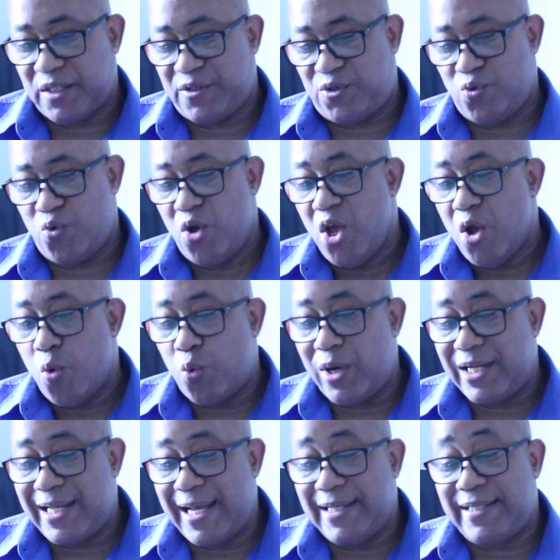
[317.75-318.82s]
So,
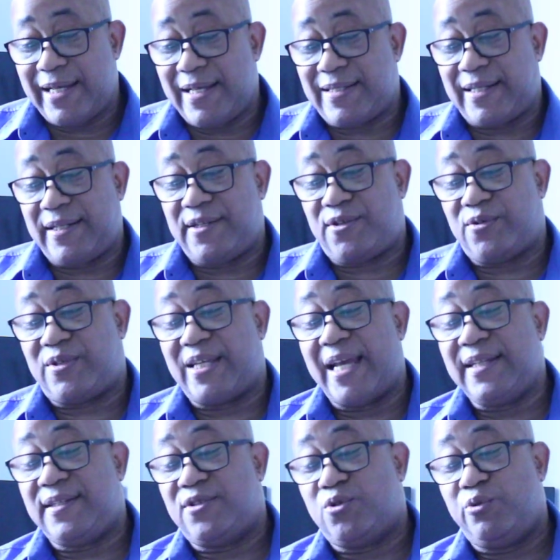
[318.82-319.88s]
one idea is that the
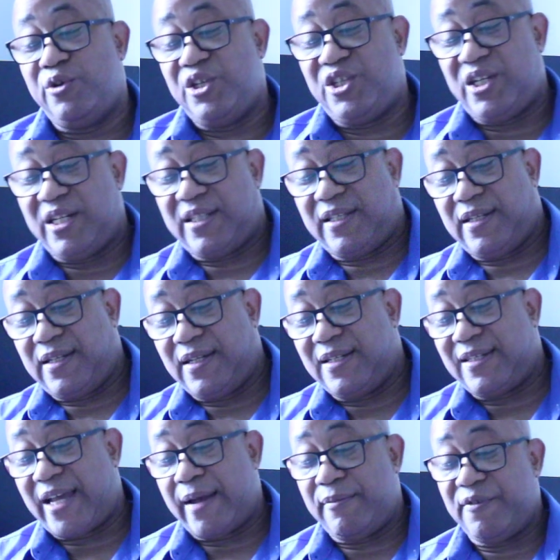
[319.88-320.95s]
societies originated in
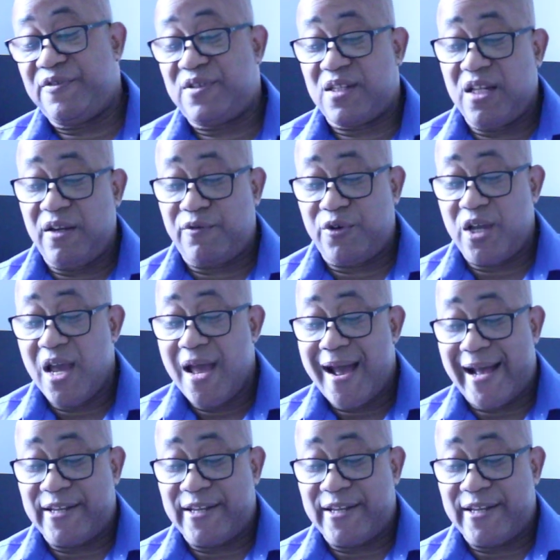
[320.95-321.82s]
the time of slavery